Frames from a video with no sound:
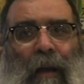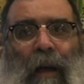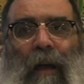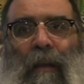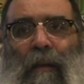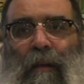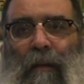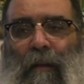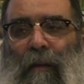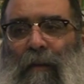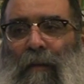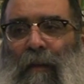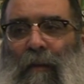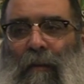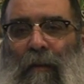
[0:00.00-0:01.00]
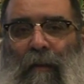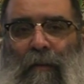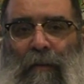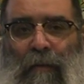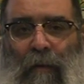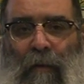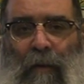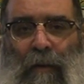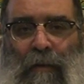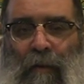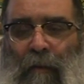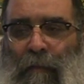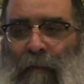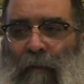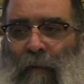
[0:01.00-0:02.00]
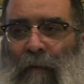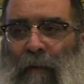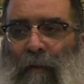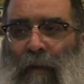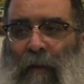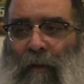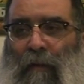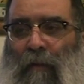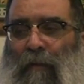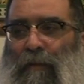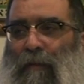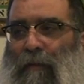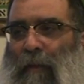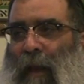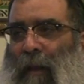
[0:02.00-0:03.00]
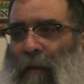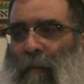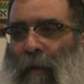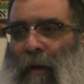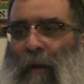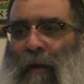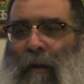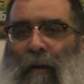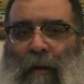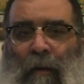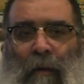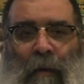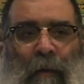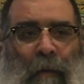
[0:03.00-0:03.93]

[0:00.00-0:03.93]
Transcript: Holland and, and so on and so forth, and it goes to Denmark.